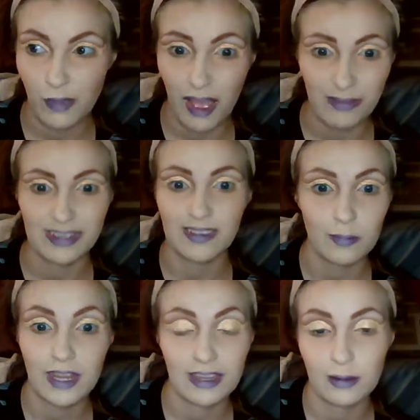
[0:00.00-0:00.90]
obviously
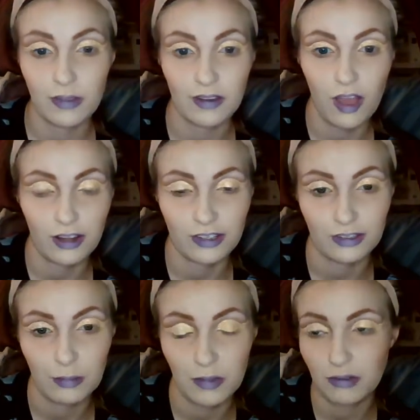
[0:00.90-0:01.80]
I'm taking him to the doctor,
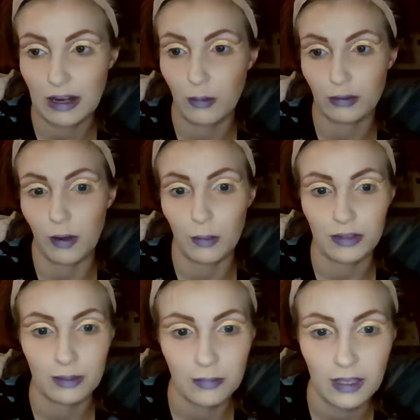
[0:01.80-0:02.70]
so I'm going to figure out what's wrong
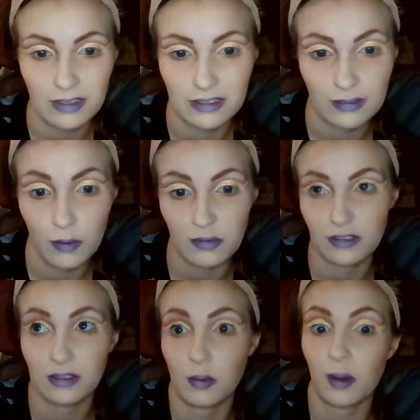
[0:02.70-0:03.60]
with him, because
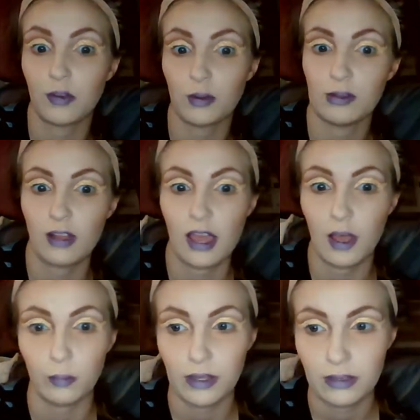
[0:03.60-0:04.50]
obviously what I'm doing is not
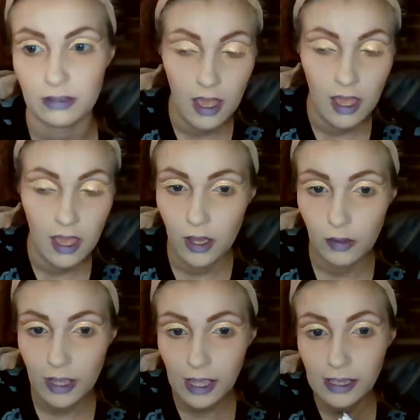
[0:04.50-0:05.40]
helping.
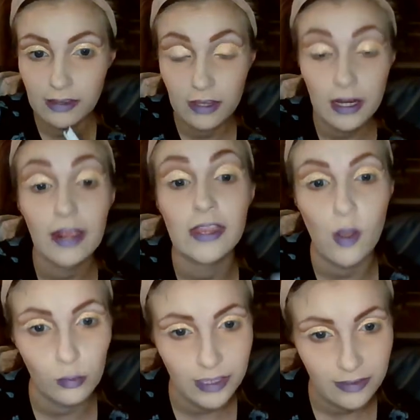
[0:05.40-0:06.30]
Okay, and then the
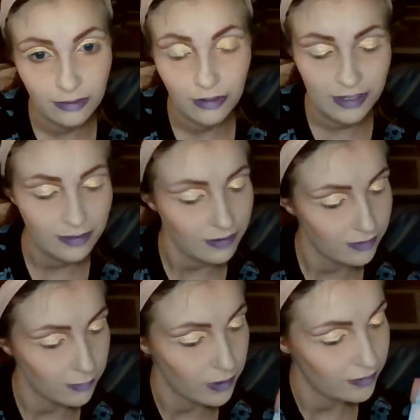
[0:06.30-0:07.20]
only difference
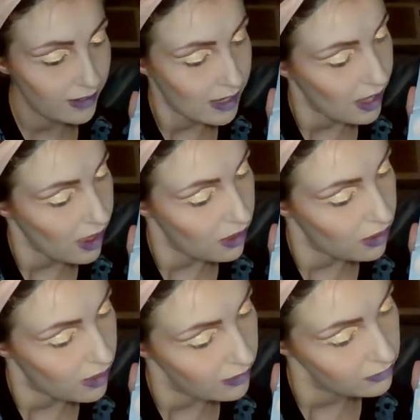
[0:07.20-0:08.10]
is I'm going to take
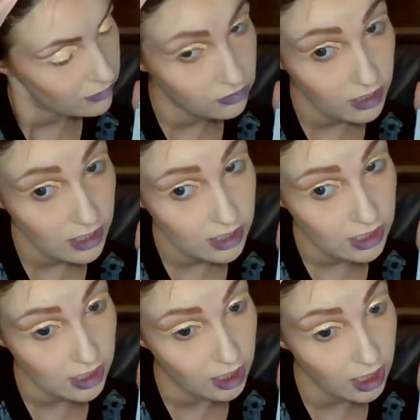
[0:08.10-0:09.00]
this shape
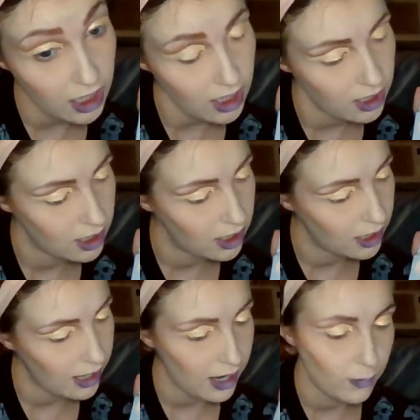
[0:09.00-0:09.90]
here,
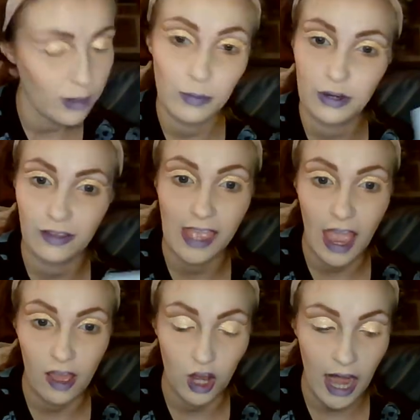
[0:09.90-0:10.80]
and I'm going to put it on the
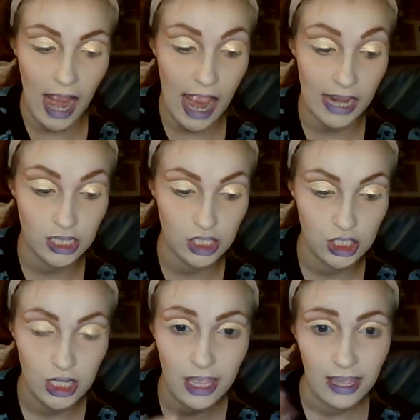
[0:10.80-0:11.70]
outer
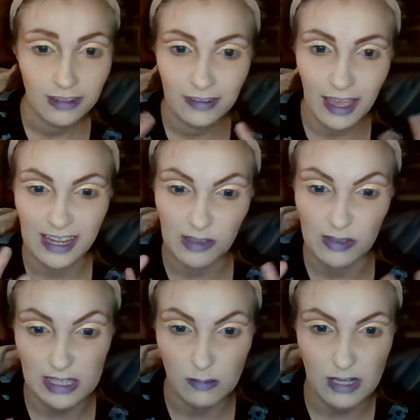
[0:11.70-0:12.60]
edge to kind of give it some